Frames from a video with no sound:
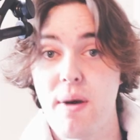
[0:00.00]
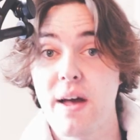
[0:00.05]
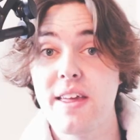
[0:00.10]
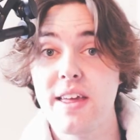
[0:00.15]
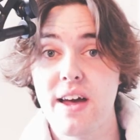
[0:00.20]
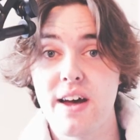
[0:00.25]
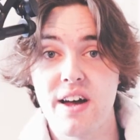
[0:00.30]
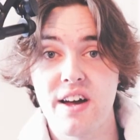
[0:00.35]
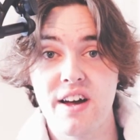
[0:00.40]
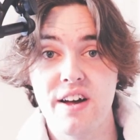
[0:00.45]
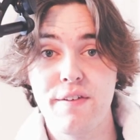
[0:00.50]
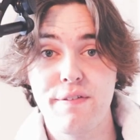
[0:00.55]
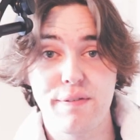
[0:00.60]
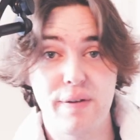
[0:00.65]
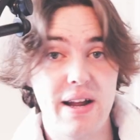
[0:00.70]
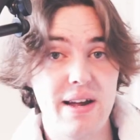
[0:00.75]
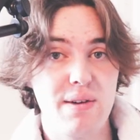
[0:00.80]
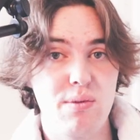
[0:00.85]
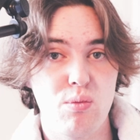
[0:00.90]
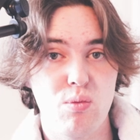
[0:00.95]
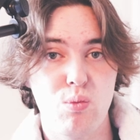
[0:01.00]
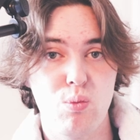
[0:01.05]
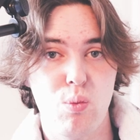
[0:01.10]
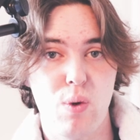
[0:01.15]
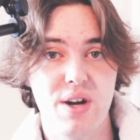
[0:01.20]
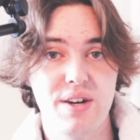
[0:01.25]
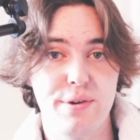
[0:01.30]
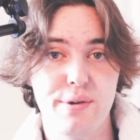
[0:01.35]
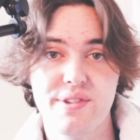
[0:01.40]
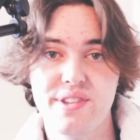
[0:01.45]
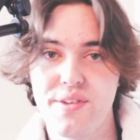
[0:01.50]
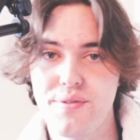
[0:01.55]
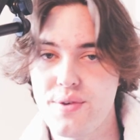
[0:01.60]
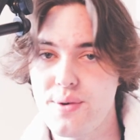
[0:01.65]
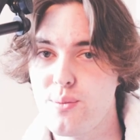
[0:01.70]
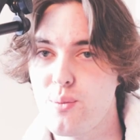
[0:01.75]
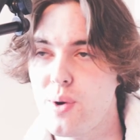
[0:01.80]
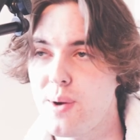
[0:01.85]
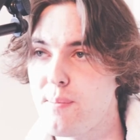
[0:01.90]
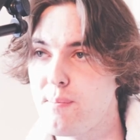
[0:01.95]
But yeah, if like
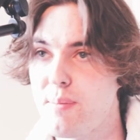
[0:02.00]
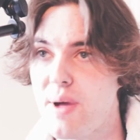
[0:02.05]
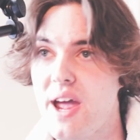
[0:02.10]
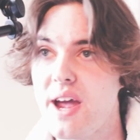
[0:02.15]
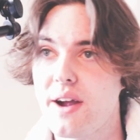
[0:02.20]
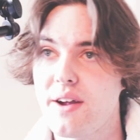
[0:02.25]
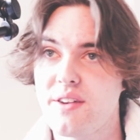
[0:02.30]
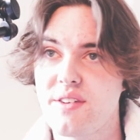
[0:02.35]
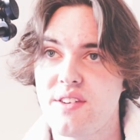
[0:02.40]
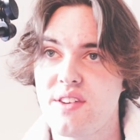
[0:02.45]
127 went back